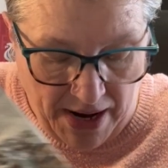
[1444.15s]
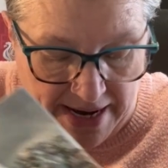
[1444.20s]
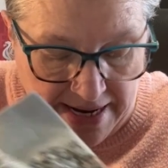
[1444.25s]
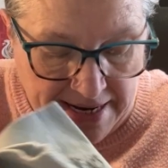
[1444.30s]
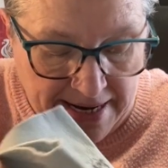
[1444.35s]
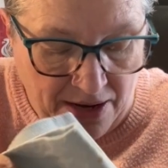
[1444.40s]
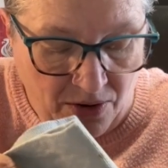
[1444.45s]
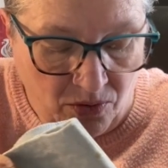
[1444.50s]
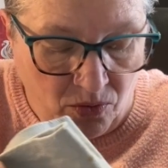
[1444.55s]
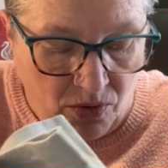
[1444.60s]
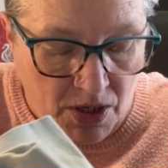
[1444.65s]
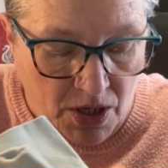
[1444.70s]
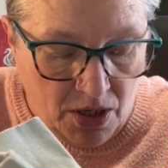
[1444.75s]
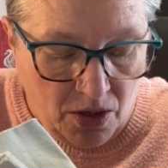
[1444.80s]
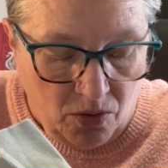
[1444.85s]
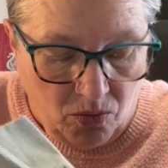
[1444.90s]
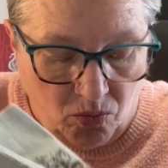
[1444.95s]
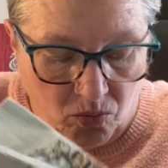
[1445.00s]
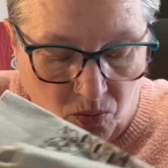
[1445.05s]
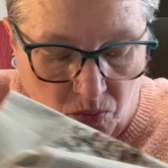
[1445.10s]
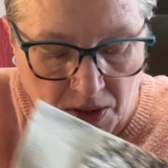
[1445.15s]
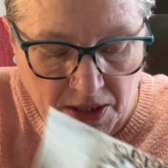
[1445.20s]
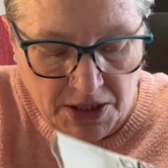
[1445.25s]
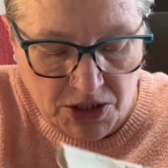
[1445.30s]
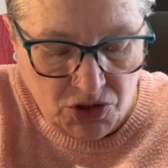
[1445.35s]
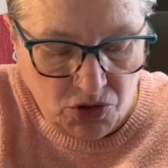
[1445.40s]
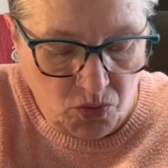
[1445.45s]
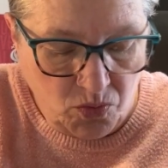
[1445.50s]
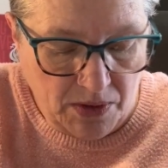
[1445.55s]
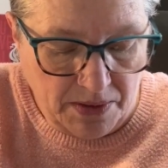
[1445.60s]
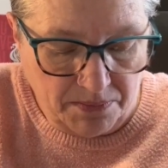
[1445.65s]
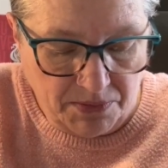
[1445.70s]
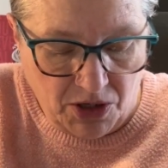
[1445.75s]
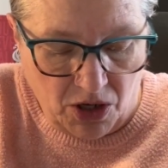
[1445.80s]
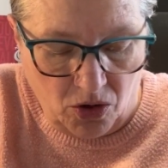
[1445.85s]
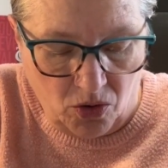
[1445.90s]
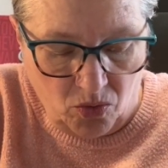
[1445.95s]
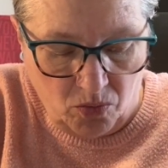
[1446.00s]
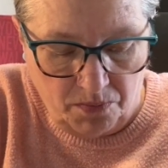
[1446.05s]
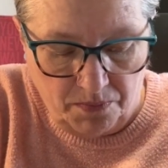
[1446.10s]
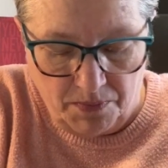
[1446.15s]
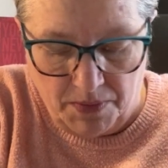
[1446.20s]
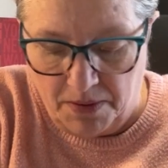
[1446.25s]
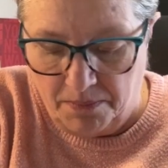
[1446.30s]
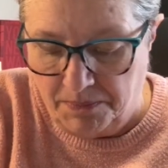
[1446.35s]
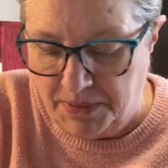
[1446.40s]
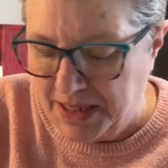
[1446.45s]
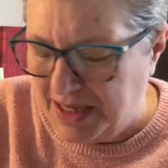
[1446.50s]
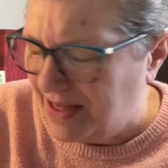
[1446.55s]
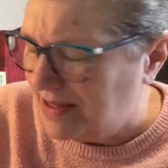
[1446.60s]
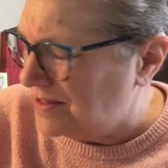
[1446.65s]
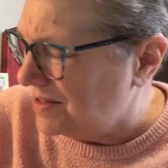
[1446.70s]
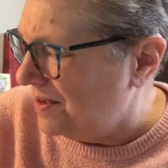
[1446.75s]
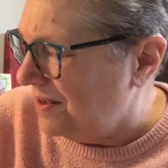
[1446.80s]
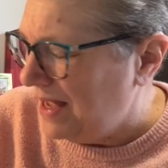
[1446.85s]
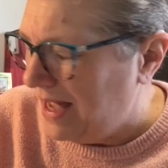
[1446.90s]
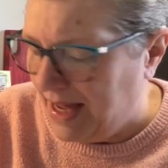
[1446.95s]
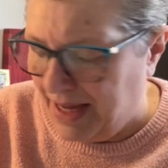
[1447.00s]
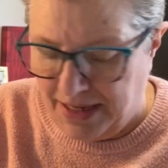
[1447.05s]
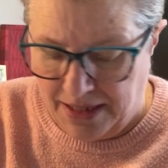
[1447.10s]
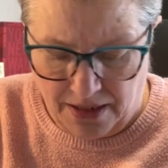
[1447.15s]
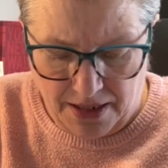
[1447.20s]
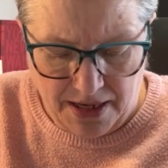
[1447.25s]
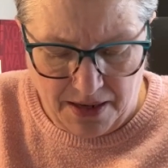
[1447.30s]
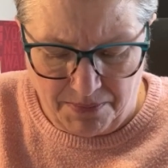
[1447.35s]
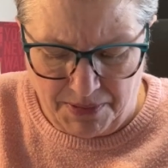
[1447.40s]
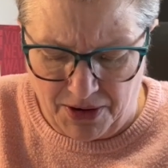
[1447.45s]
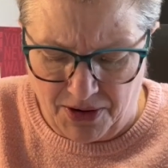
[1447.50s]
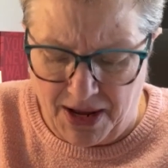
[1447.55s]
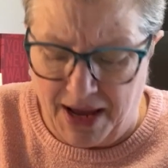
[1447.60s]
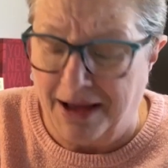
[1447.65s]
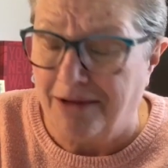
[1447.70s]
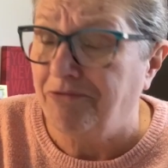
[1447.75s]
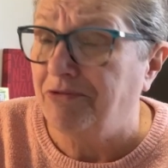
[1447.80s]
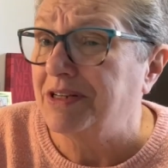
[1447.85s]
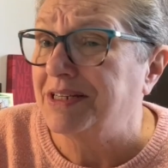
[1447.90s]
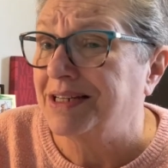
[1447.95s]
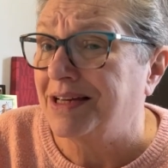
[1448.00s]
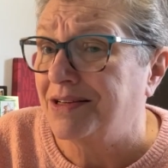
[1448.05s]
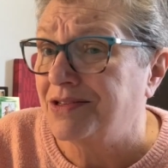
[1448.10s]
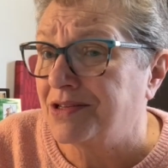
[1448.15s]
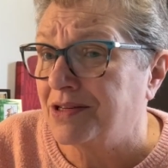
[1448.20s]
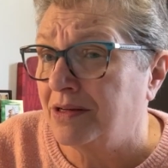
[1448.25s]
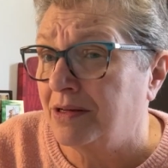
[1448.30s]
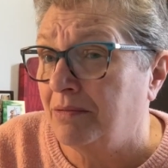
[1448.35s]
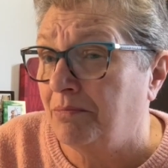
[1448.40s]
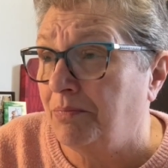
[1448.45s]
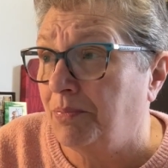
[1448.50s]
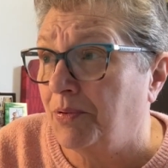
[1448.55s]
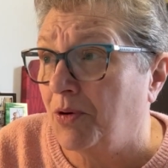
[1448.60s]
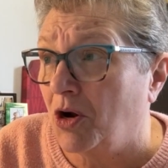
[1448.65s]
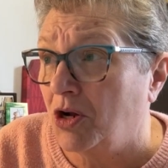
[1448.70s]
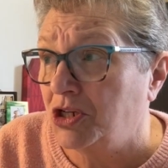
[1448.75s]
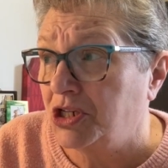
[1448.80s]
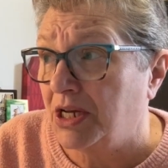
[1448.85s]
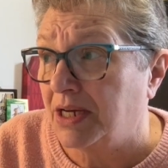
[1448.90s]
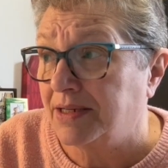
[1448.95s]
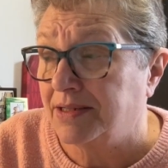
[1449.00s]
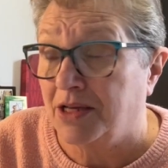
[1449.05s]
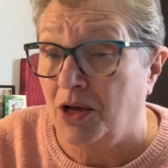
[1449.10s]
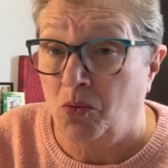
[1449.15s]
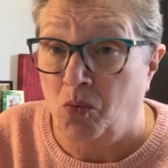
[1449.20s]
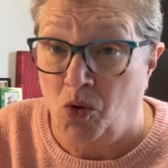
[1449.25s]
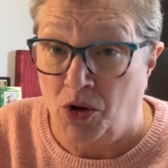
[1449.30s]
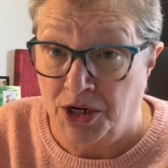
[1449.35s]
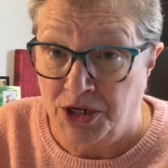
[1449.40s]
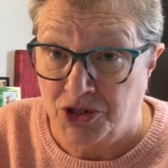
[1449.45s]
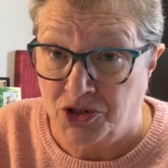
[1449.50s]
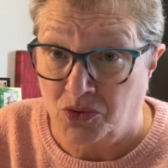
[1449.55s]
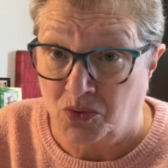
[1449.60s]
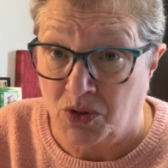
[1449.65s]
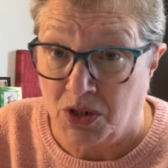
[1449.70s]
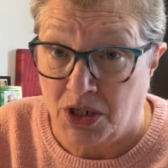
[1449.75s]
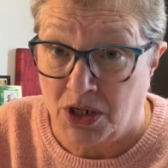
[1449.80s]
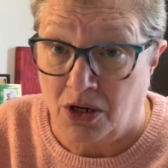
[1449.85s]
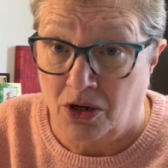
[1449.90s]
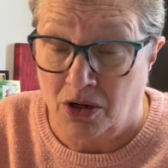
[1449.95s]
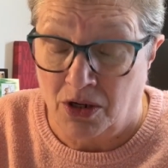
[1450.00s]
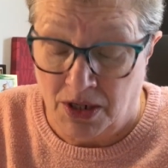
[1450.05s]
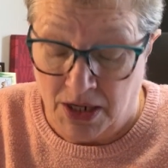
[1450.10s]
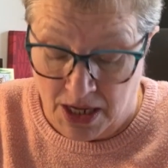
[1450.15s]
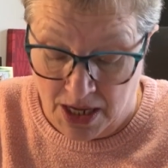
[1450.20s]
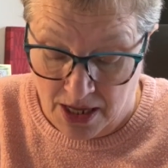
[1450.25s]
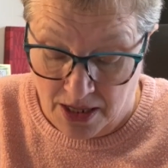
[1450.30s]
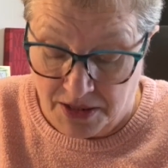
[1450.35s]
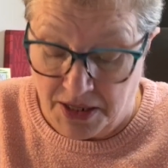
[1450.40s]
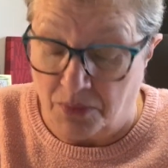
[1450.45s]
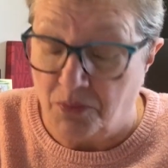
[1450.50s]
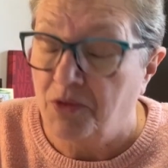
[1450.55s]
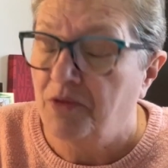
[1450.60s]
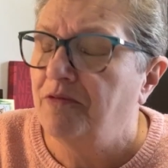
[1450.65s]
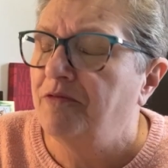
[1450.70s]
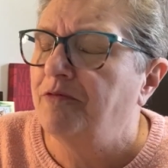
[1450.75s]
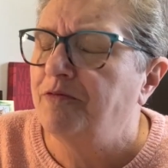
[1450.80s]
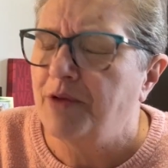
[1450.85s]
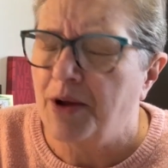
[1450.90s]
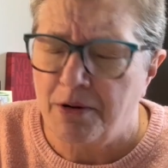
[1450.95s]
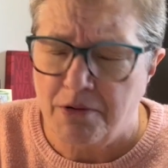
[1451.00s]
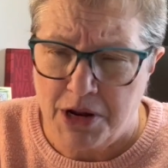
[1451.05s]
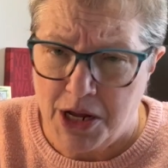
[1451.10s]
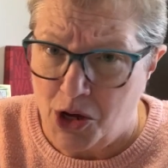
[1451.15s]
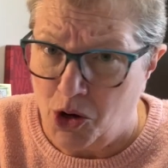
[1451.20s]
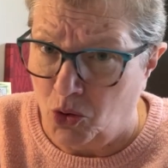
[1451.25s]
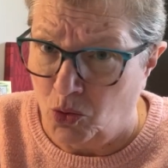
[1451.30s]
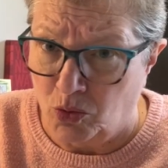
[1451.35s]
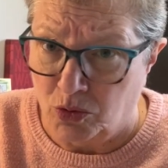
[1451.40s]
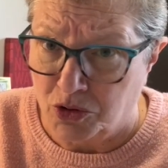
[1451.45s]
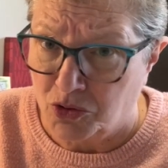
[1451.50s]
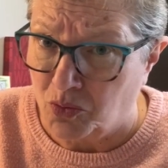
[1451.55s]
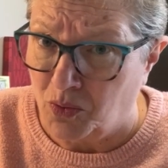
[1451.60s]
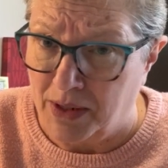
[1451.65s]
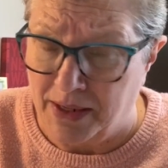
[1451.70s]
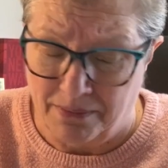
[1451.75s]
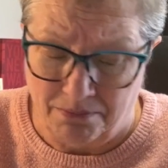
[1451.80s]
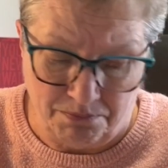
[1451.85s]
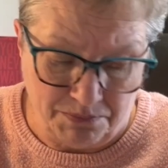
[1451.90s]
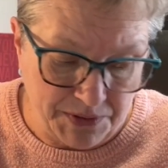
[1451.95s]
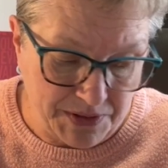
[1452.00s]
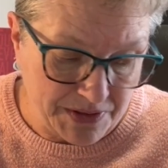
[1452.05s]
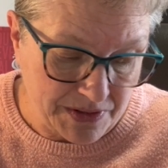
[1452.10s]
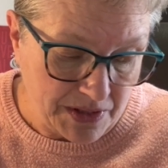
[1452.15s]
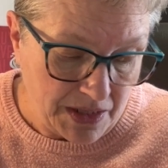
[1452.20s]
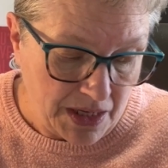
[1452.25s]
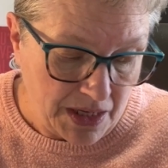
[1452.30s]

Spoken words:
Now, when I do WIPGO, because I had like about a half a dozen projects I wanted to work on that were very old WIPs,